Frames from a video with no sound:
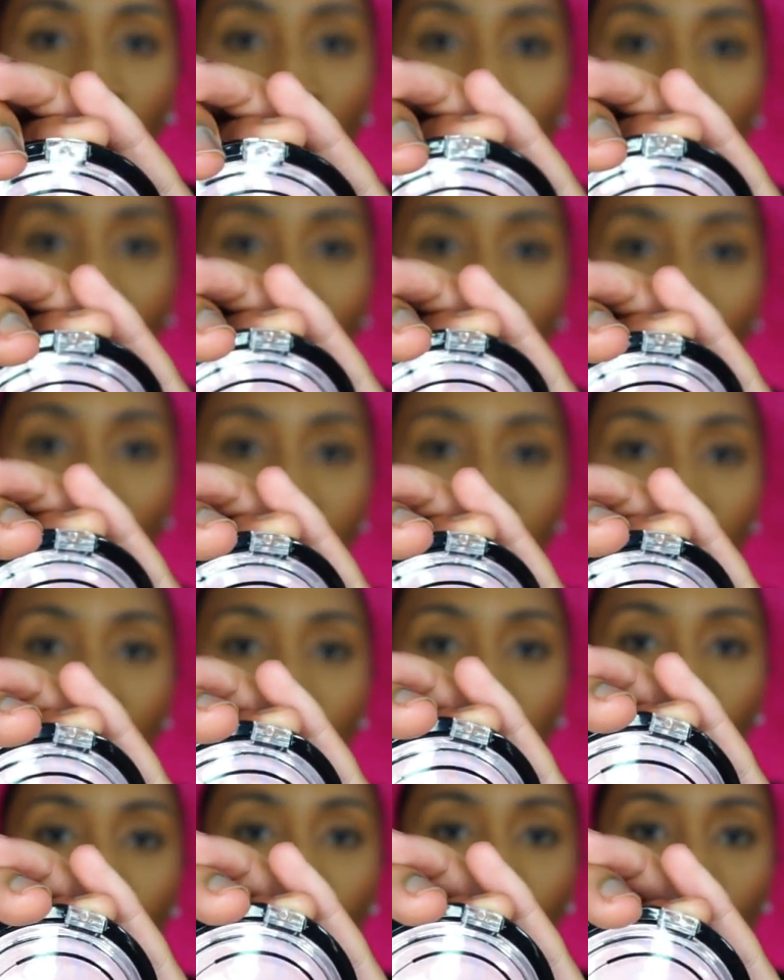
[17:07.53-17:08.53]
but it has
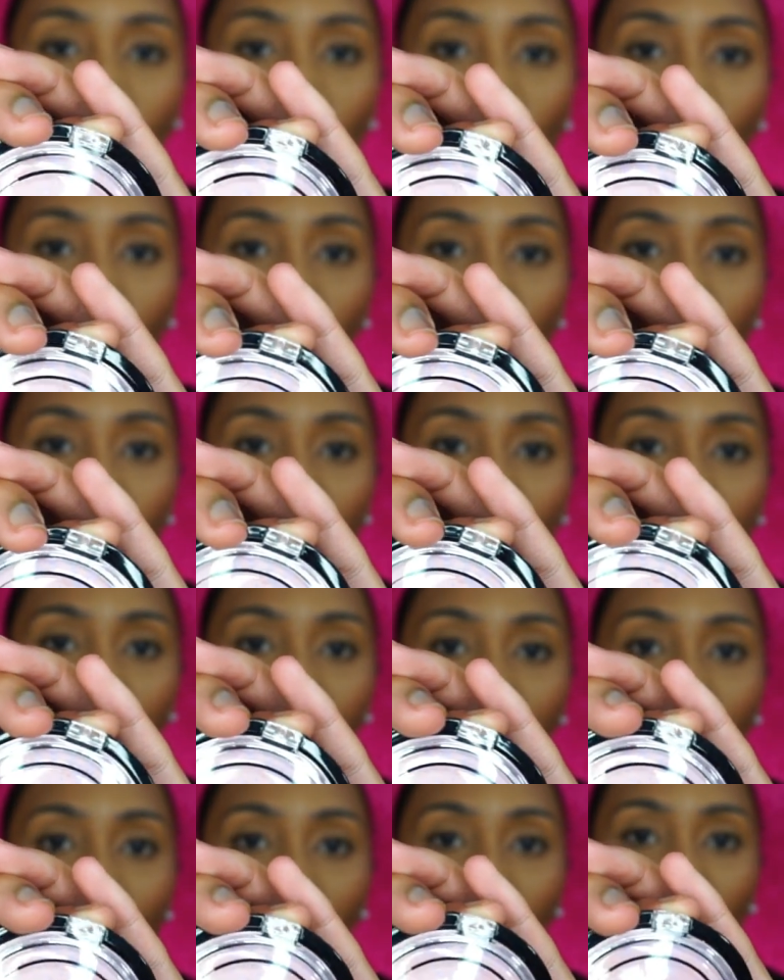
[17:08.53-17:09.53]
like little swirls of
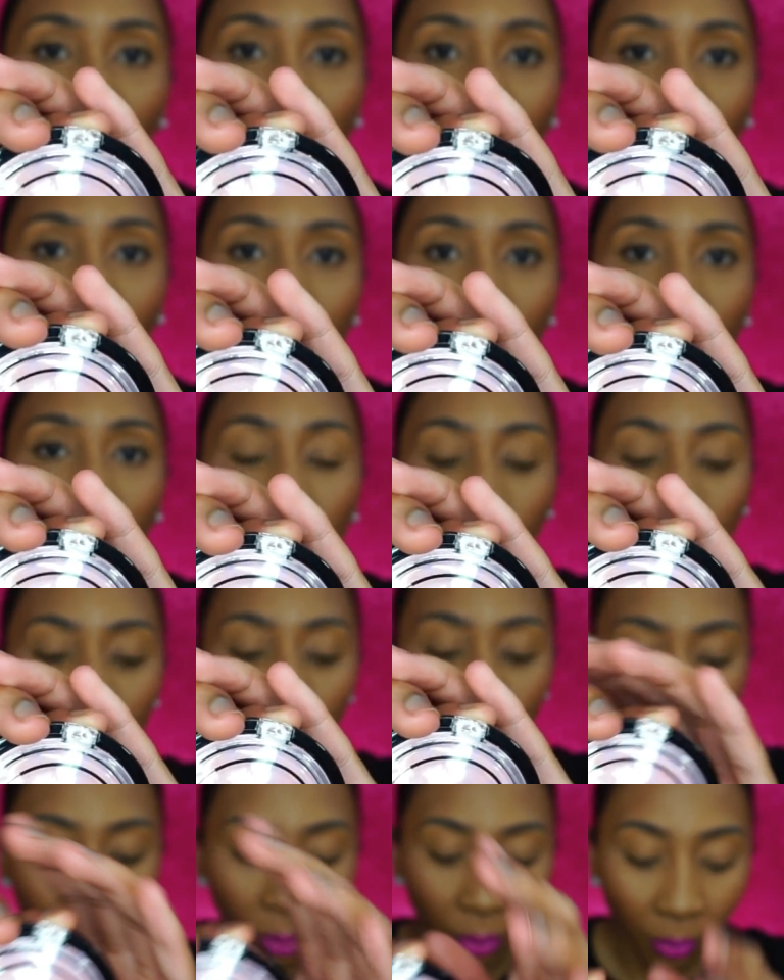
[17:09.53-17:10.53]
like a violet and
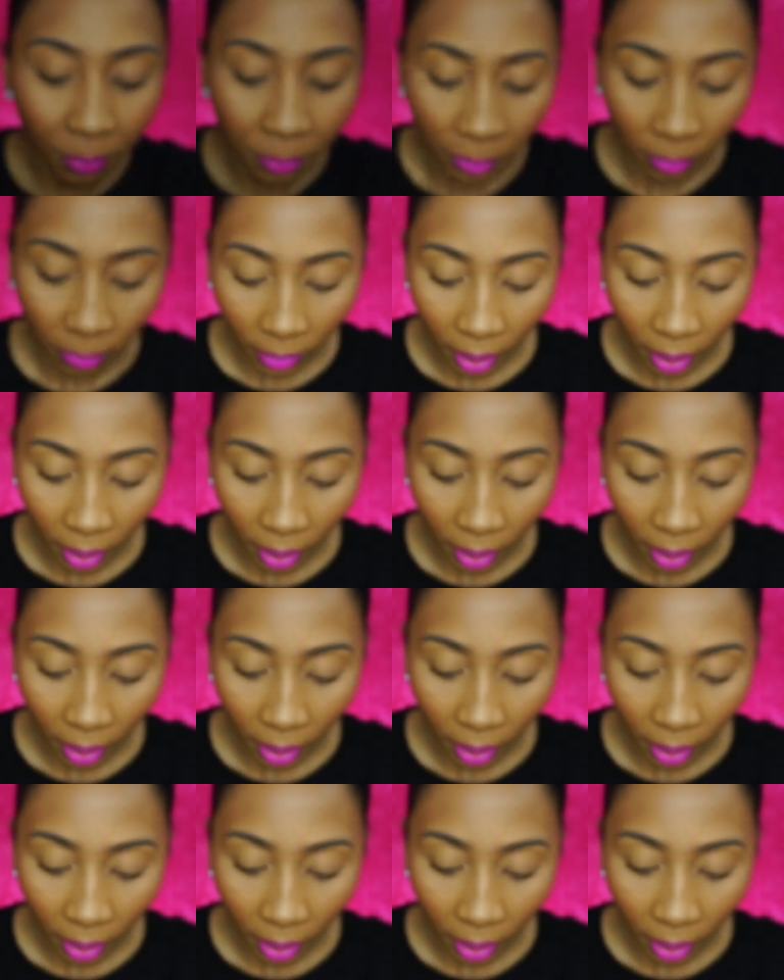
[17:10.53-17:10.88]
blue.